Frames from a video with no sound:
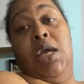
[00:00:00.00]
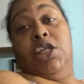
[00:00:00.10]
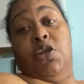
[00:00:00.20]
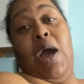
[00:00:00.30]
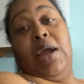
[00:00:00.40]

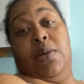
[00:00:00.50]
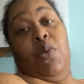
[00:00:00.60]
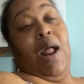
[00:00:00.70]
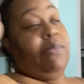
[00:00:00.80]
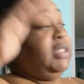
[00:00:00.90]
so I,
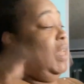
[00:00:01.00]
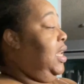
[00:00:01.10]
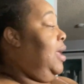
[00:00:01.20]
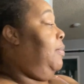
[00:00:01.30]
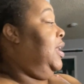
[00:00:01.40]
when I was
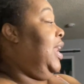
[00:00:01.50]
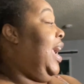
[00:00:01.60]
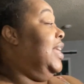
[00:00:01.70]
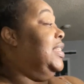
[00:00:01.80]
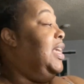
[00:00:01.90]
getting up and
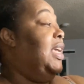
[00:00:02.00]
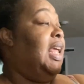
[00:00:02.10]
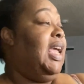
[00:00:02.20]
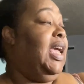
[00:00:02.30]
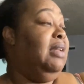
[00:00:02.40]
dancing,
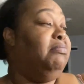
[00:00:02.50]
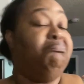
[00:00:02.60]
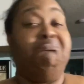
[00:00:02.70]
and